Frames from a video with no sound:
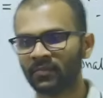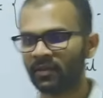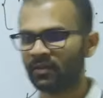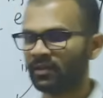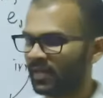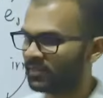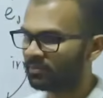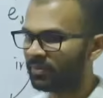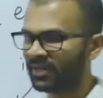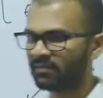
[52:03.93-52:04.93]
Like the
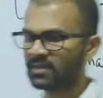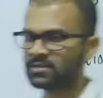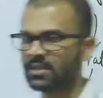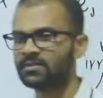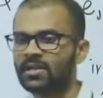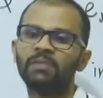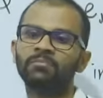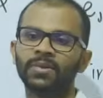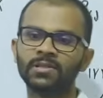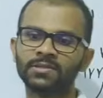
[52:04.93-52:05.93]
previous
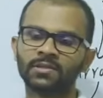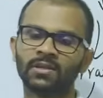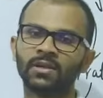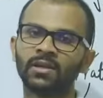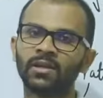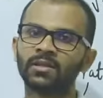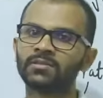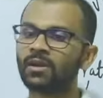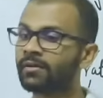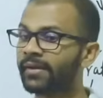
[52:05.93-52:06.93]
examples, it's not
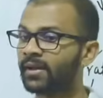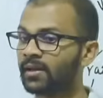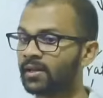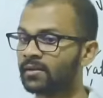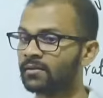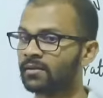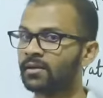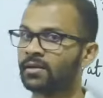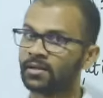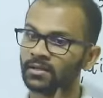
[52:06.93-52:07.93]
recurring.
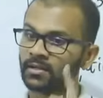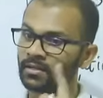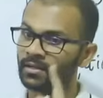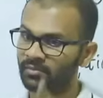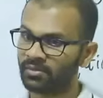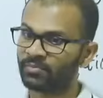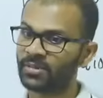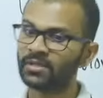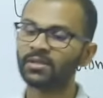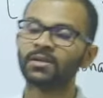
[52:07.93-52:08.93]
Remember,
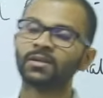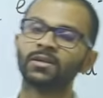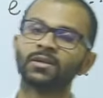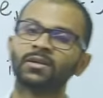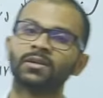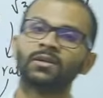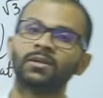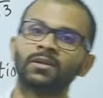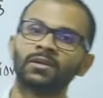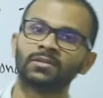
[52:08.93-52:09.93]

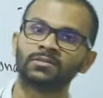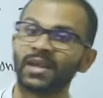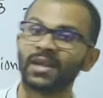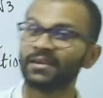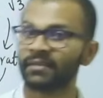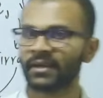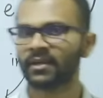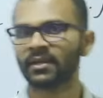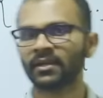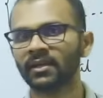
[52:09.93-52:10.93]
it's non-recurring
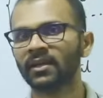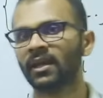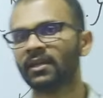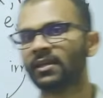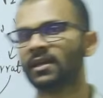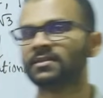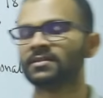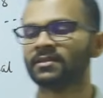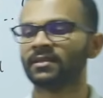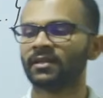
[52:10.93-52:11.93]
and it has
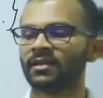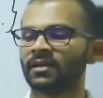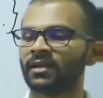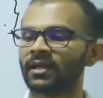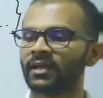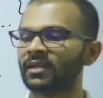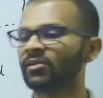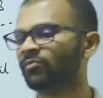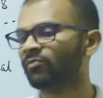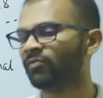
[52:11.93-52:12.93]
an
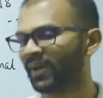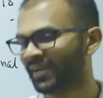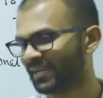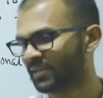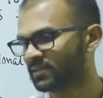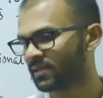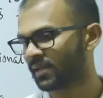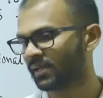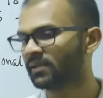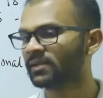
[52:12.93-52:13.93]
infinite tail,
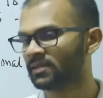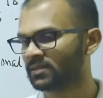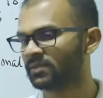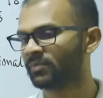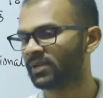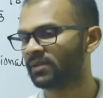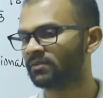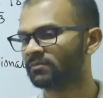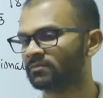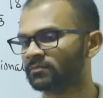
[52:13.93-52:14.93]
the decimal
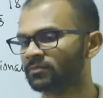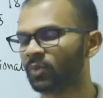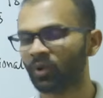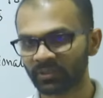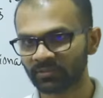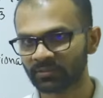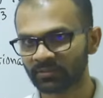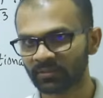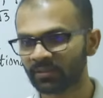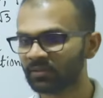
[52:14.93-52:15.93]
points.
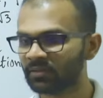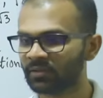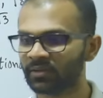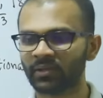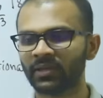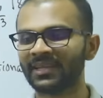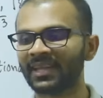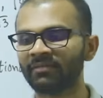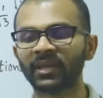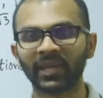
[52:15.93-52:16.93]
It never
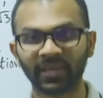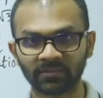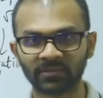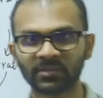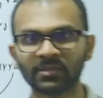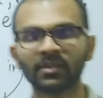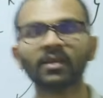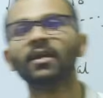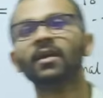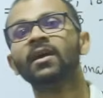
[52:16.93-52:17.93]
ends
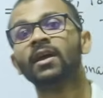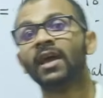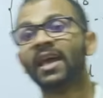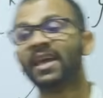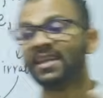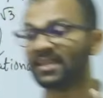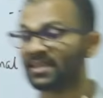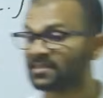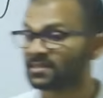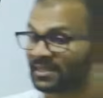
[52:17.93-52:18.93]
and it is
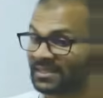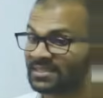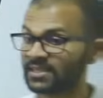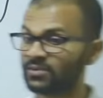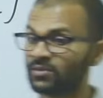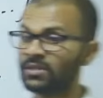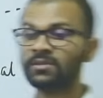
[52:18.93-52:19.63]
continuing